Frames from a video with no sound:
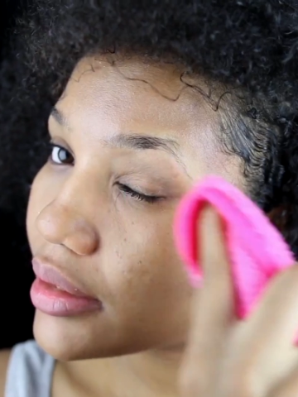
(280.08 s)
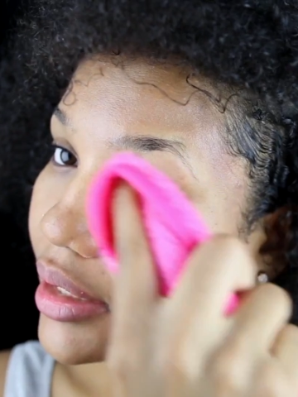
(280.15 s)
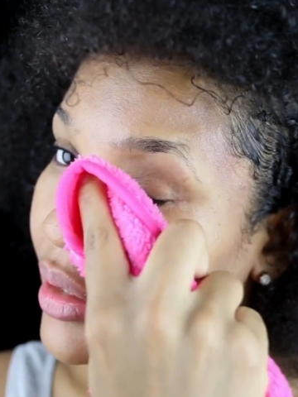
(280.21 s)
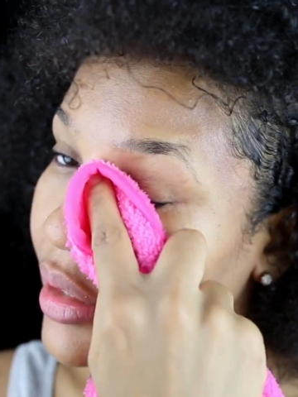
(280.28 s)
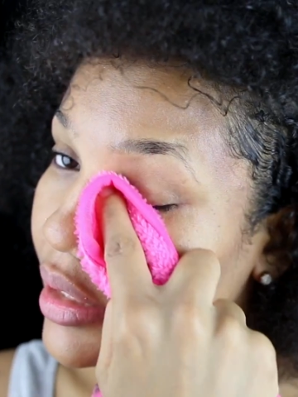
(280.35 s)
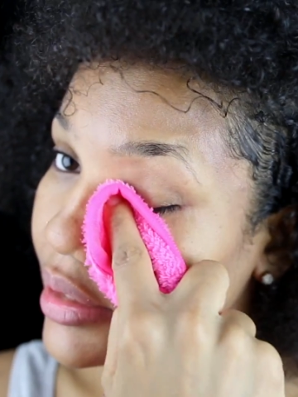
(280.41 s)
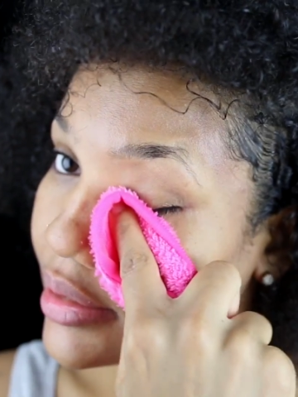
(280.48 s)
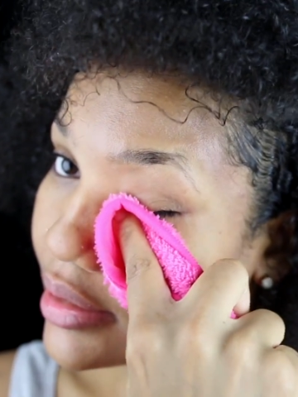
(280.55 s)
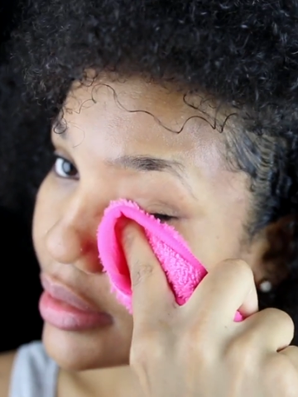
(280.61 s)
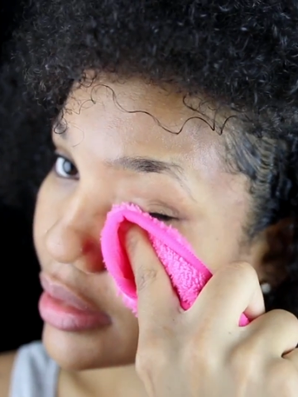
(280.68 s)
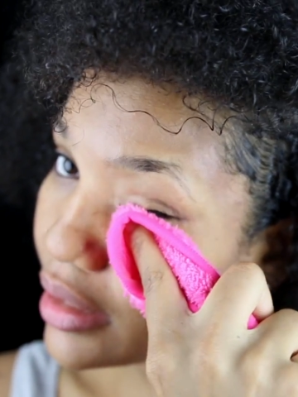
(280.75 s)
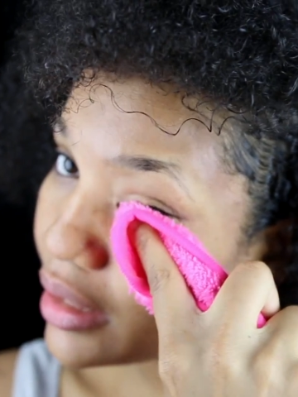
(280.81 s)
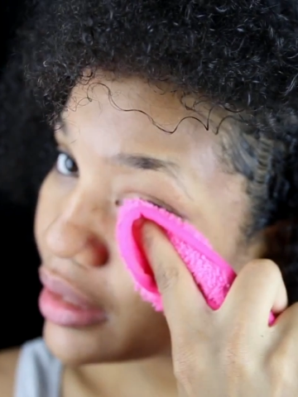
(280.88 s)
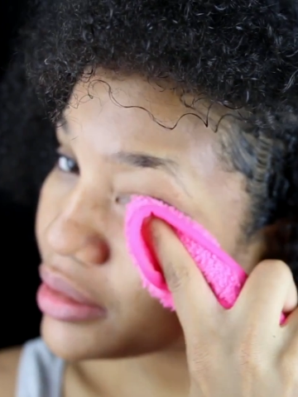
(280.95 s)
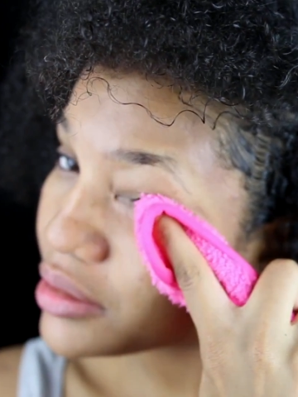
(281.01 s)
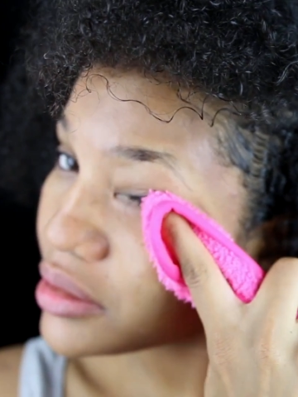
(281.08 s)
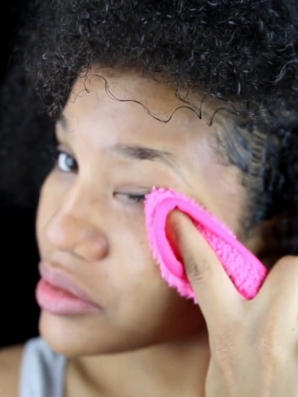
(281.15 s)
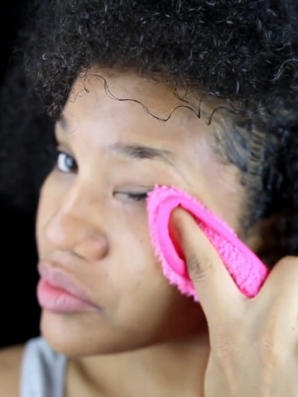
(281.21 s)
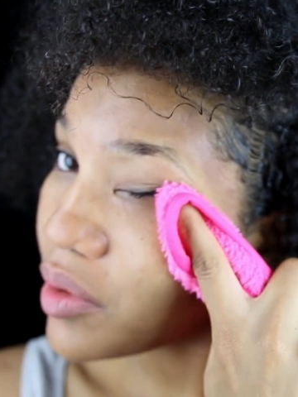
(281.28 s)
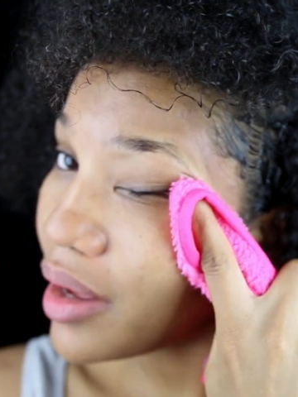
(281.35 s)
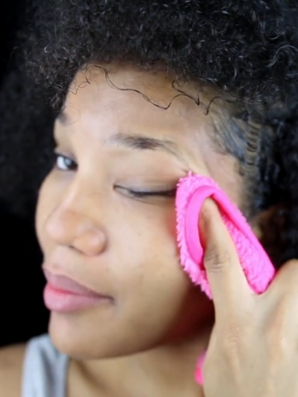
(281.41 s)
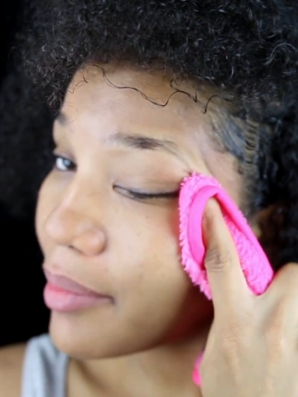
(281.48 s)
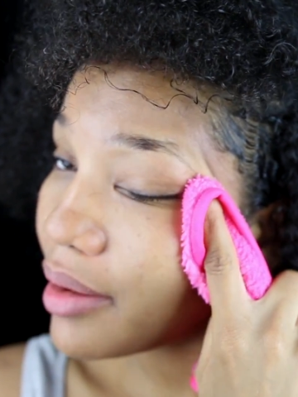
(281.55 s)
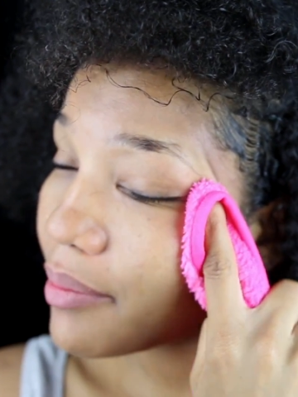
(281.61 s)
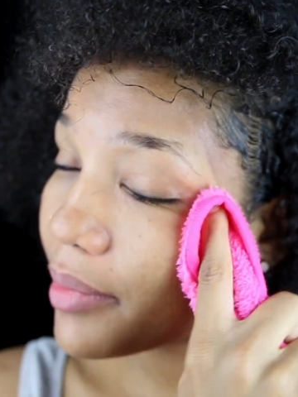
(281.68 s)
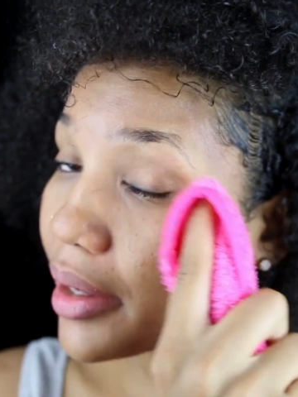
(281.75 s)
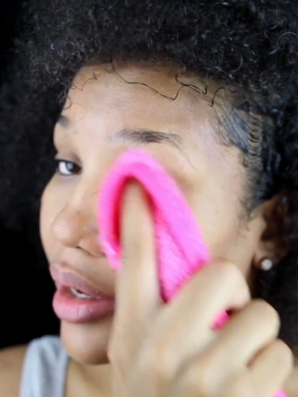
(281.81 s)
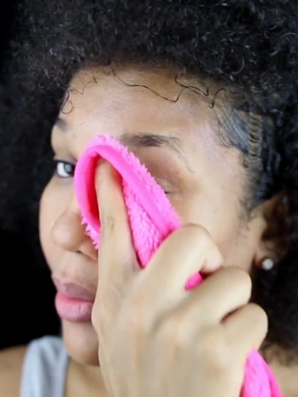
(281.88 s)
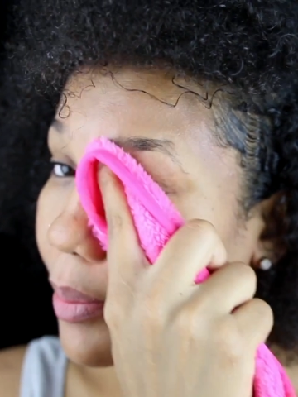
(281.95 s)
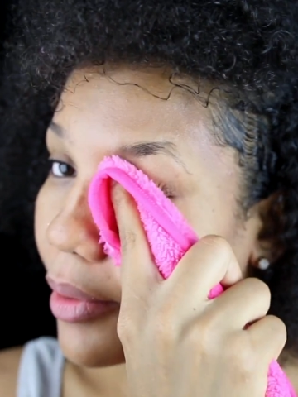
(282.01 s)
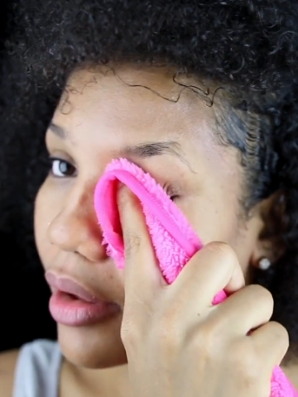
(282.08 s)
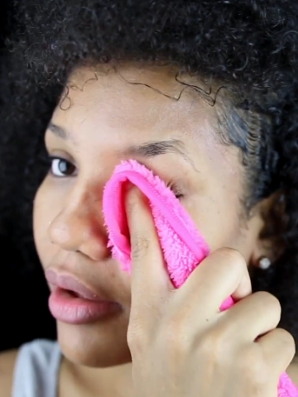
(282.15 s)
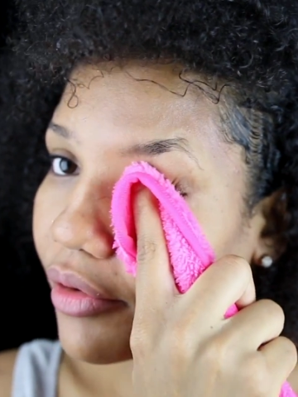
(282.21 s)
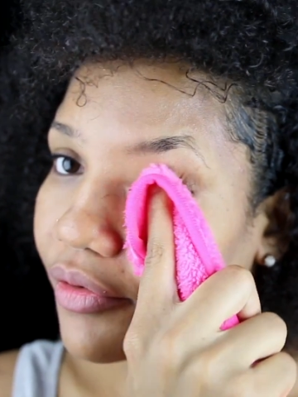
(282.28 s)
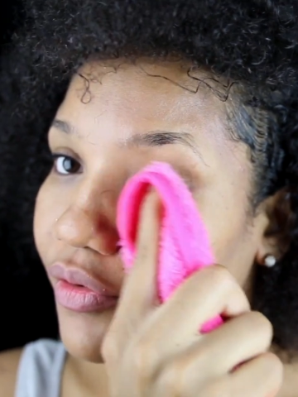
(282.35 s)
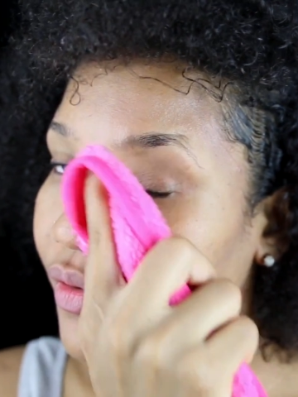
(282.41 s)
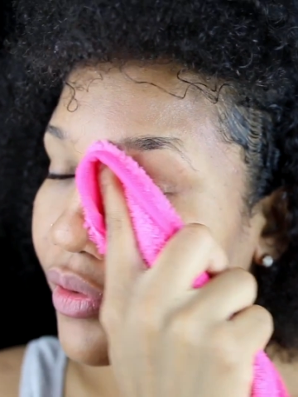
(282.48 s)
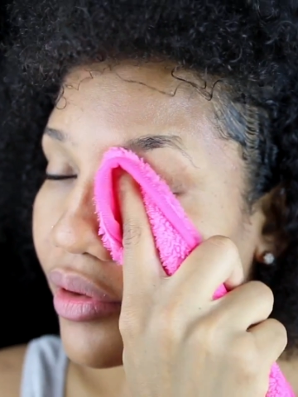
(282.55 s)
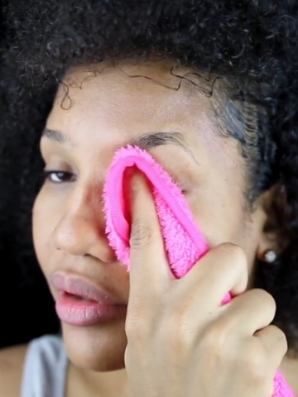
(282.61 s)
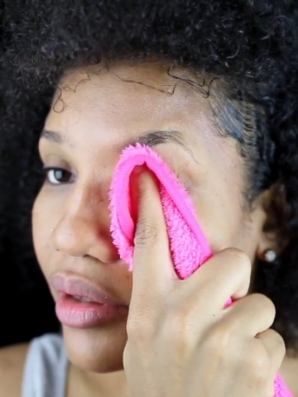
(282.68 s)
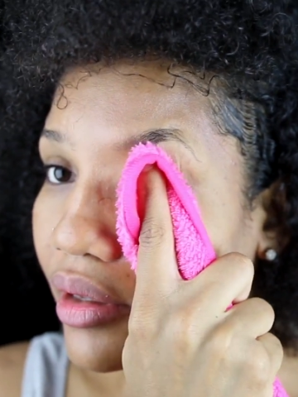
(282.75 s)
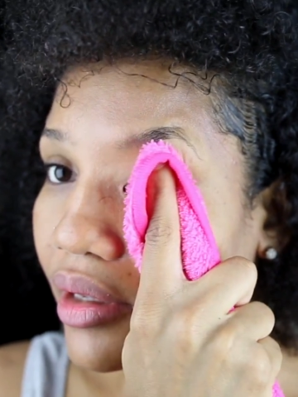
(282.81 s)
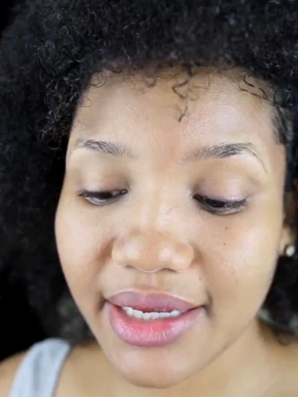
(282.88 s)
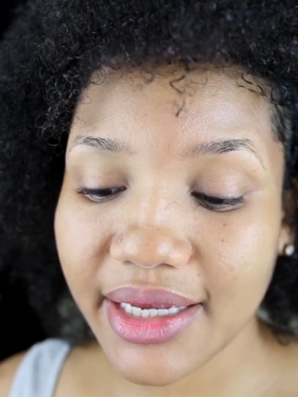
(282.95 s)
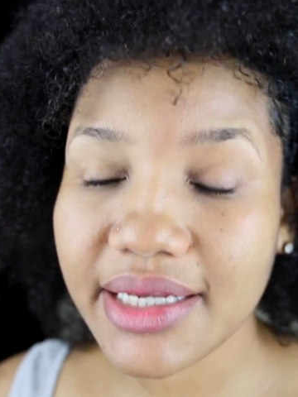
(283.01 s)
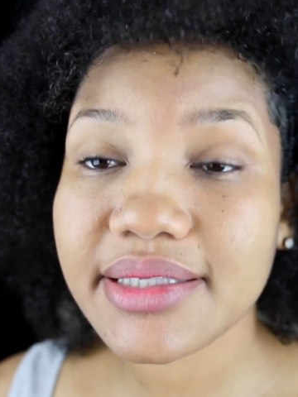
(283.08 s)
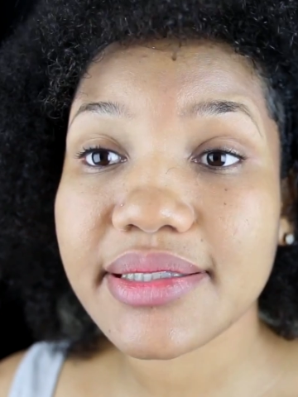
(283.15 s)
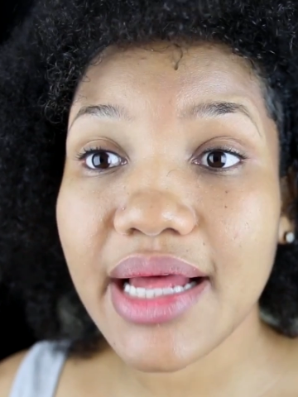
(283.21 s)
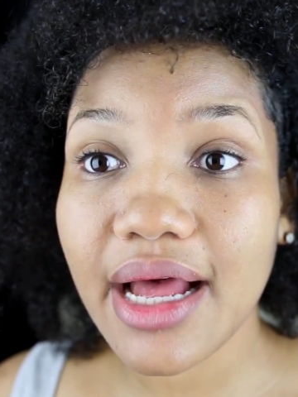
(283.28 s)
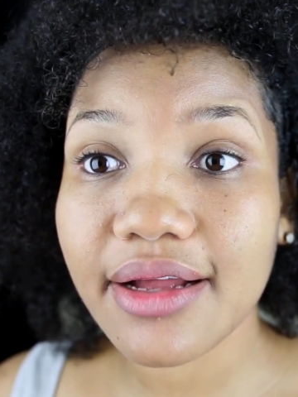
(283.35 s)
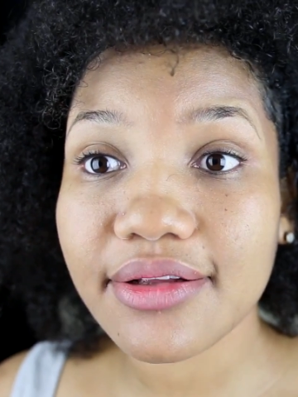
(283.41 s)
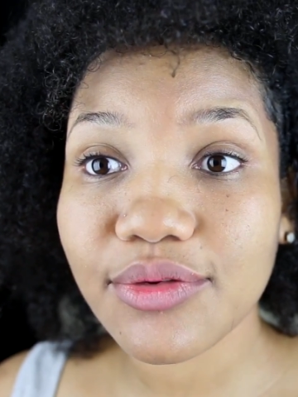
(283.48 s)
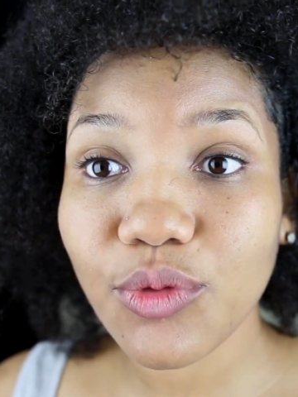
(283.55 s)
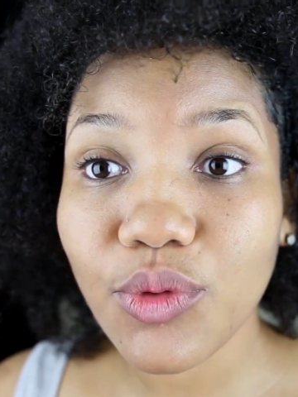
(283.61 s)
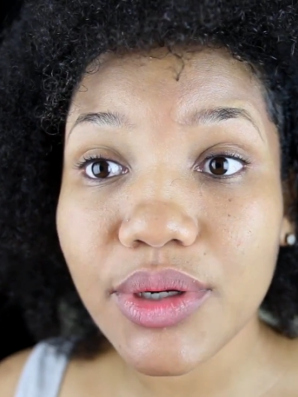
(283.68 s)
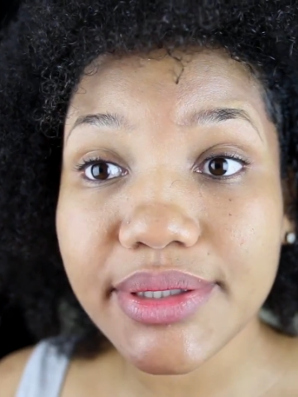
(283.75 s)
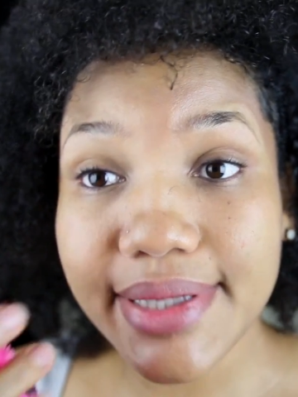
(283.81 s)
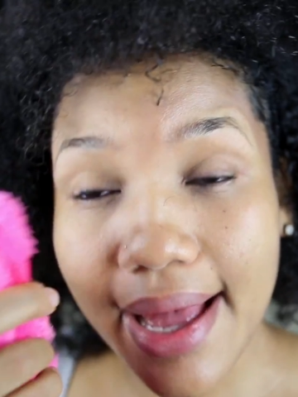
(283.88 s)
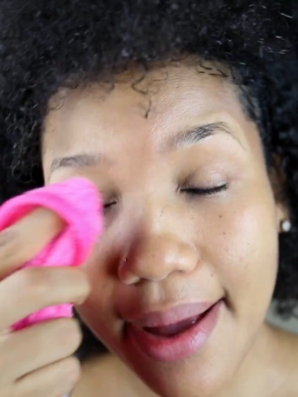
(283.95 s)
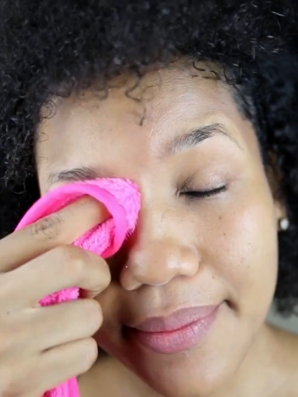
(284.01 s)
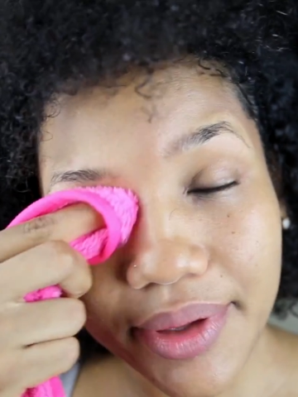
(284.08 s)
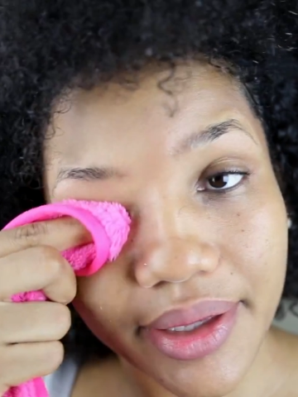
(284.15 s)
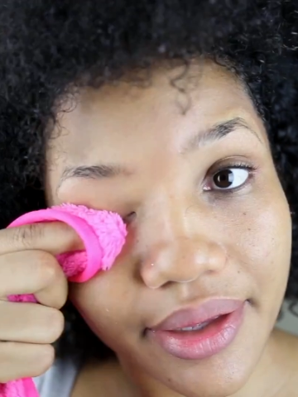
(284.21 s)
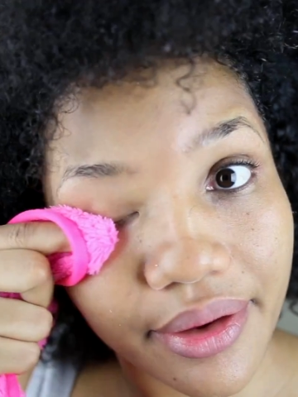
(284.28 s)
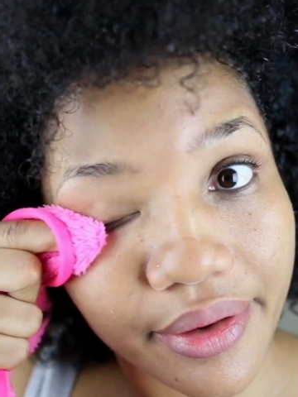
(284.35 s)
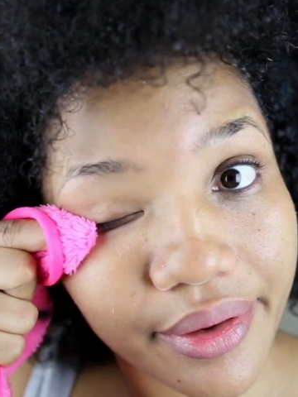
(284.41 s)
Did this thing just wipe my makeup off? Is that what's happening